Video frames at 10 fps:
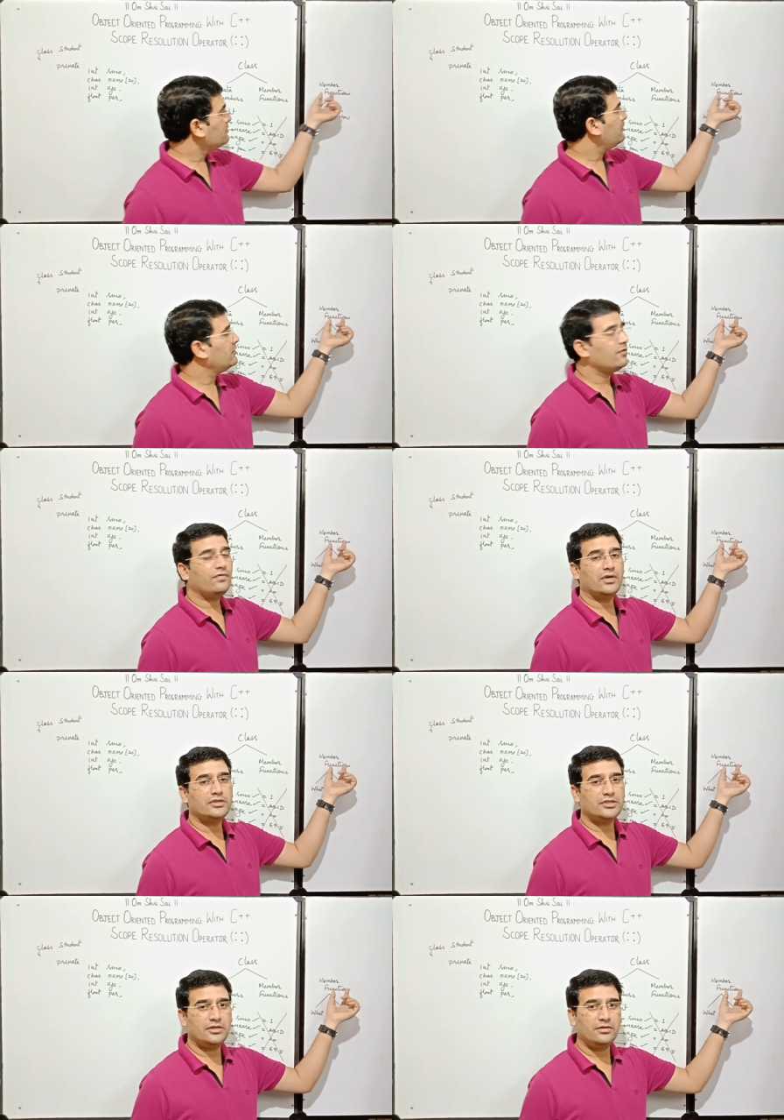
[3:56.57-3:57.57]
member
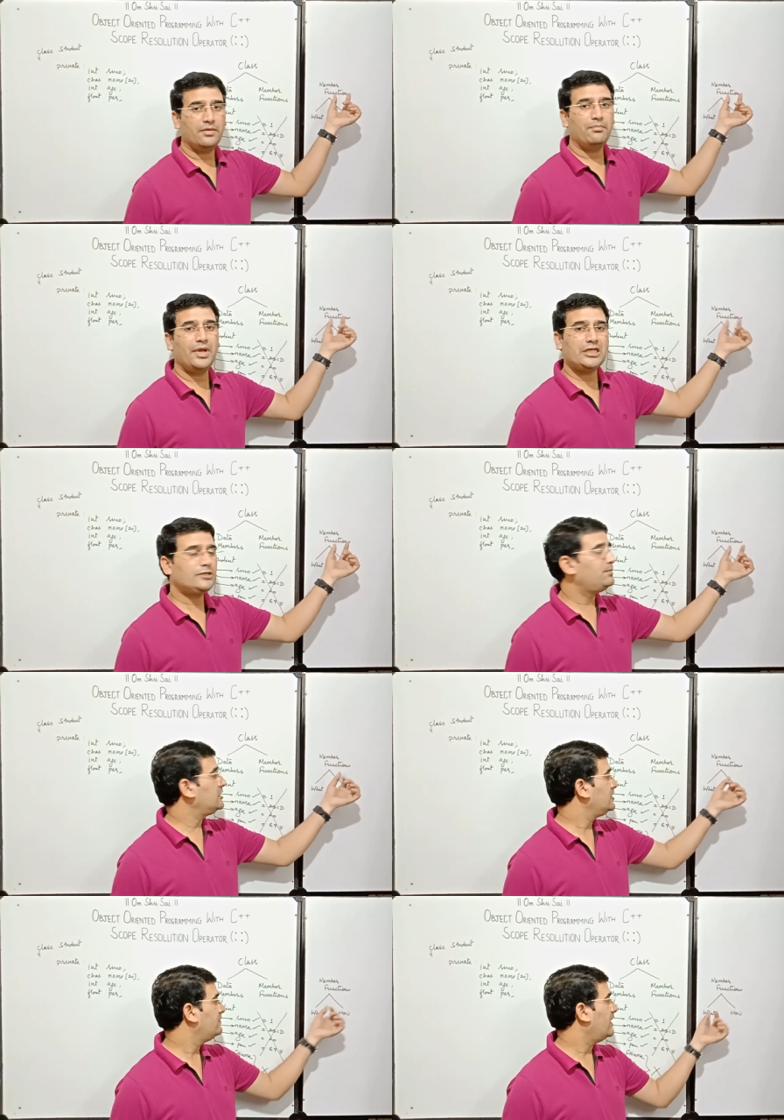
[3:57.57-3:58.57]
function may
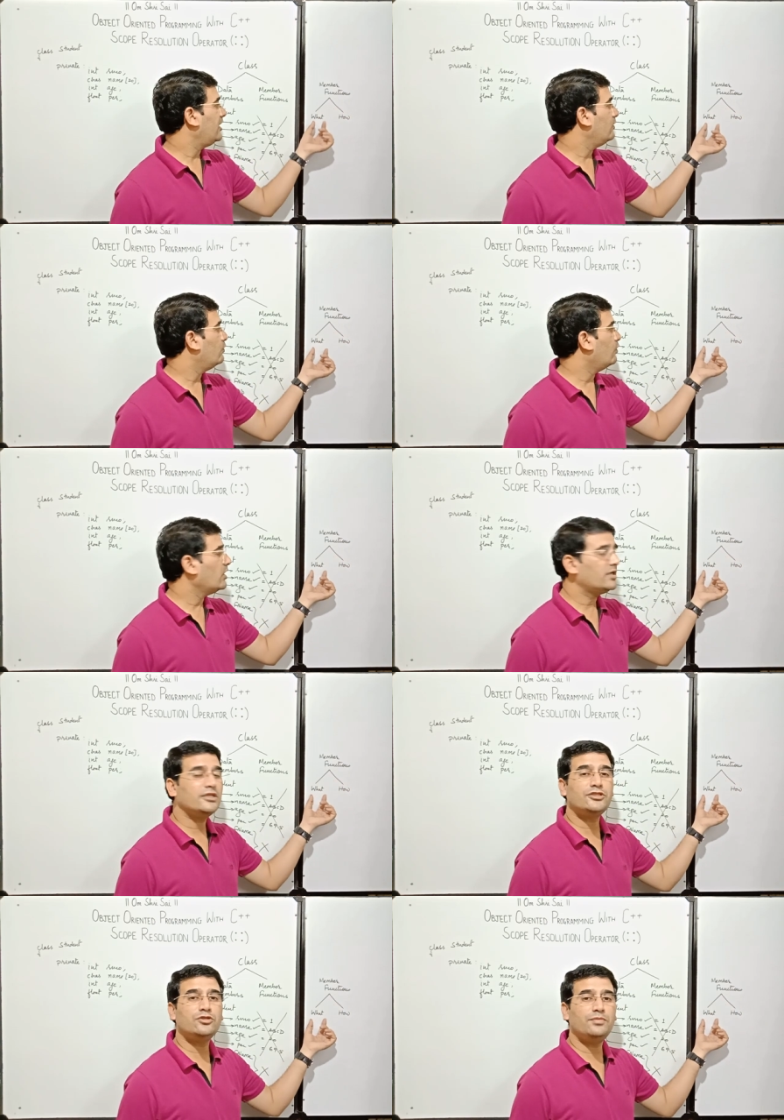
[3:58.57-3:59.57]
specify what
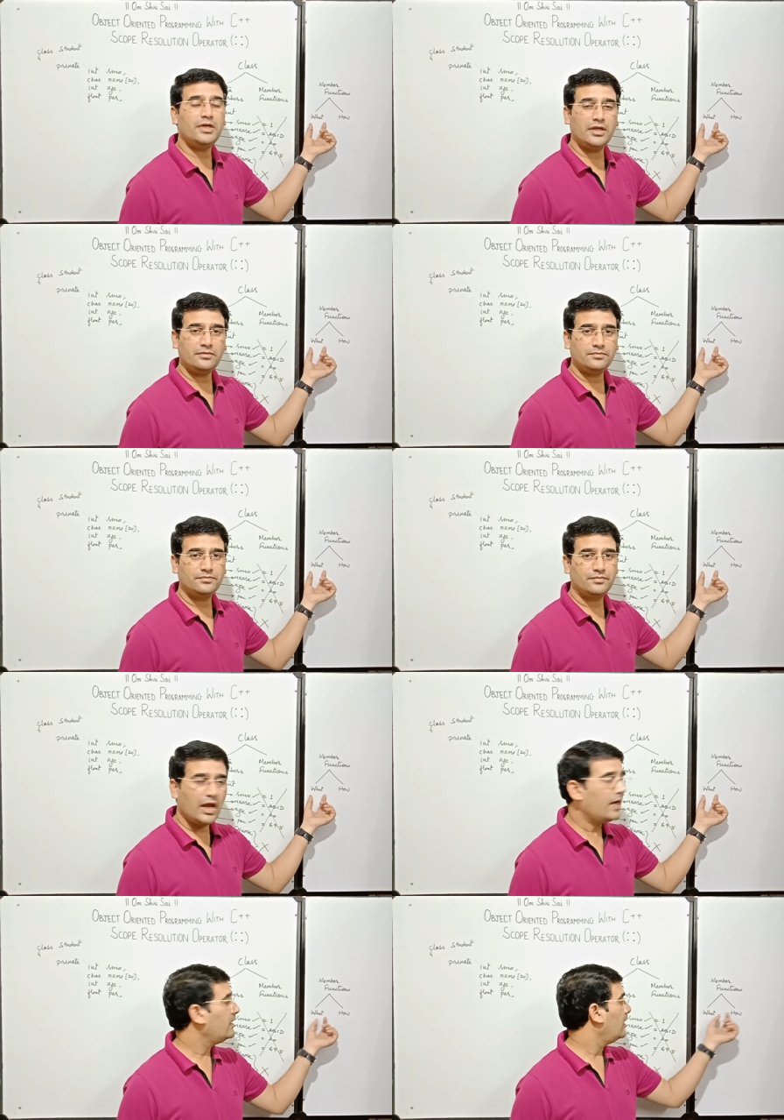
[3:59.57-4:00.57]
is to be done
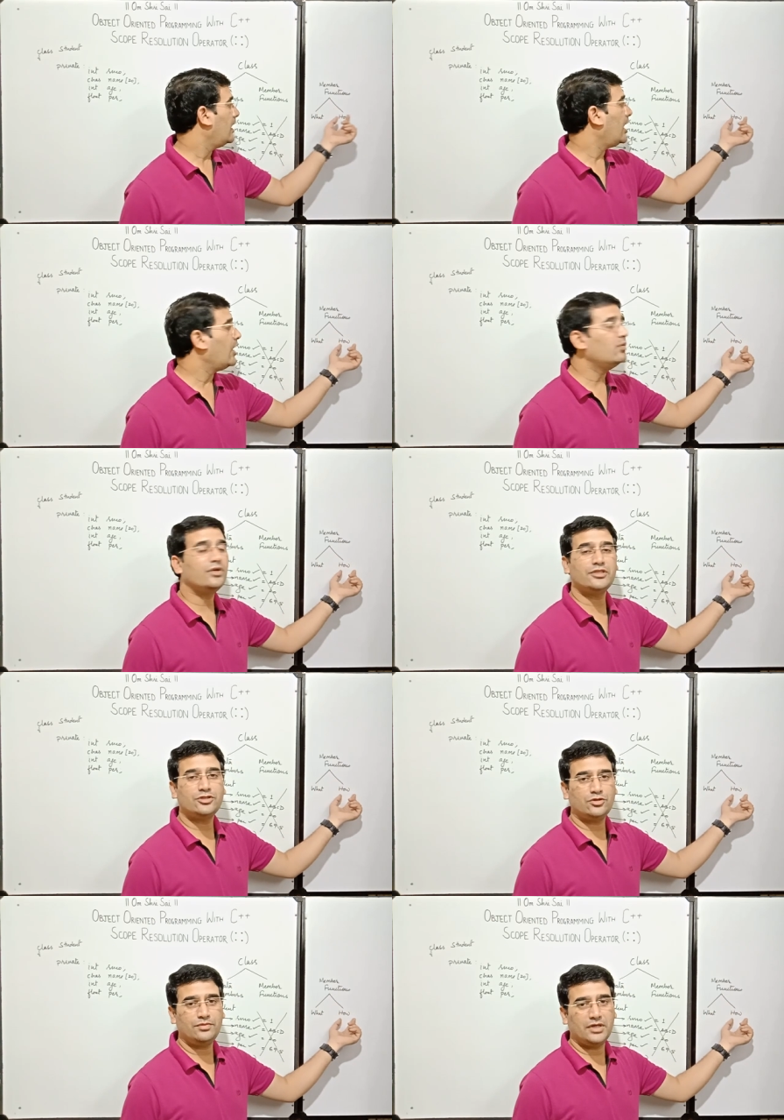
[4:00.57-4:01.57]
and how it is
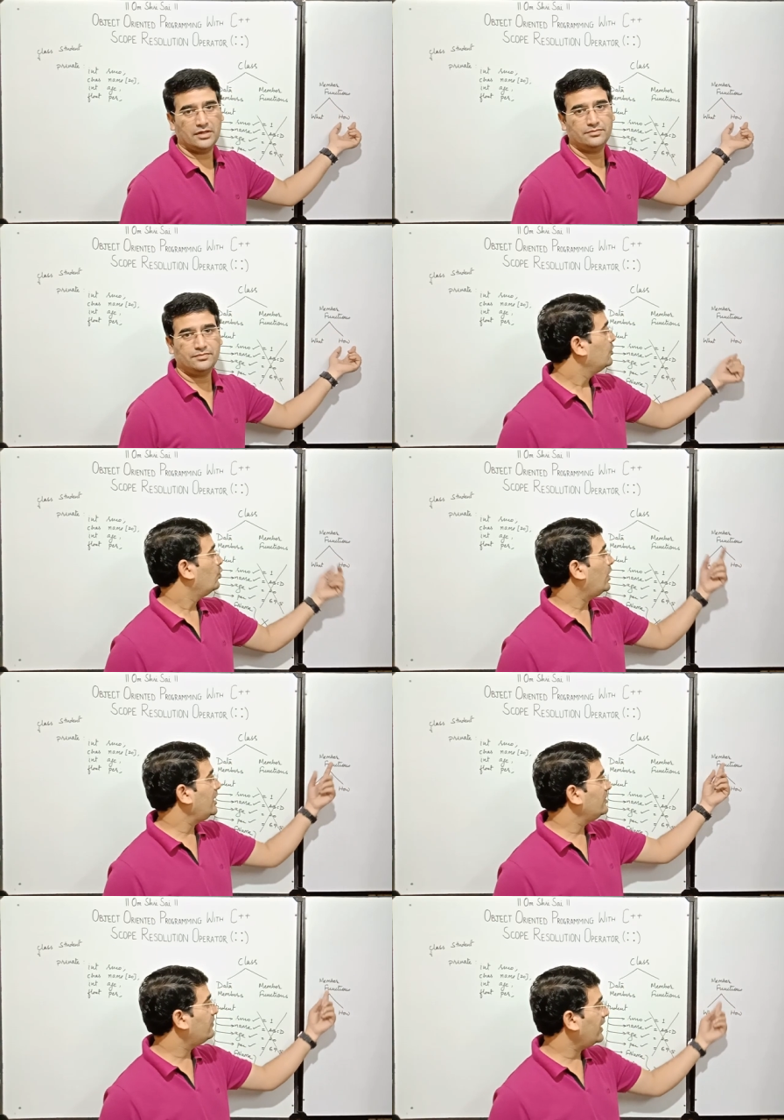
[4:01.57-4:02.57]
to be done. While
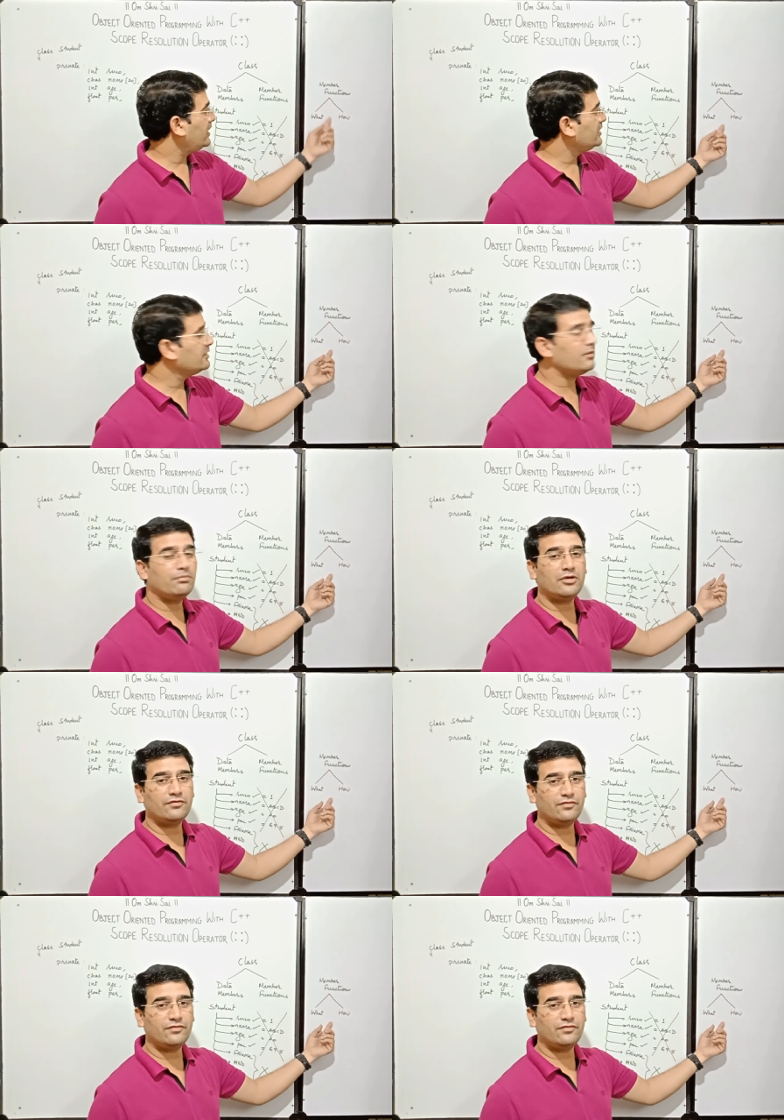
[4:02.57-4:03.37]
defining the member